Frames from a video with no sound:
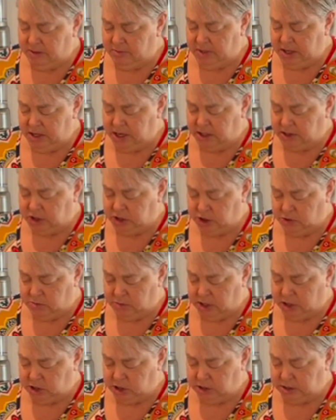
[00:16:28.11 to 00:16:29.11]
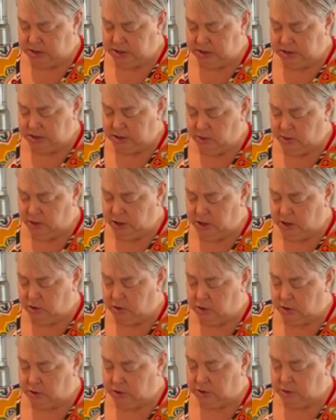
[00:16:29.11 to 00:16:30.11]
but not too much because it's already
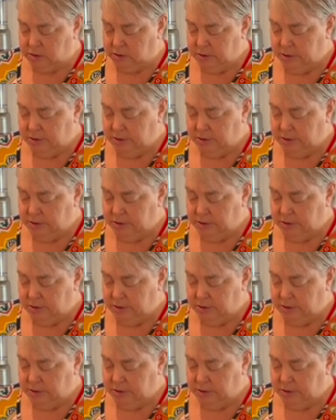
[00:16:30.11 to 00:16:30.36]
cooked.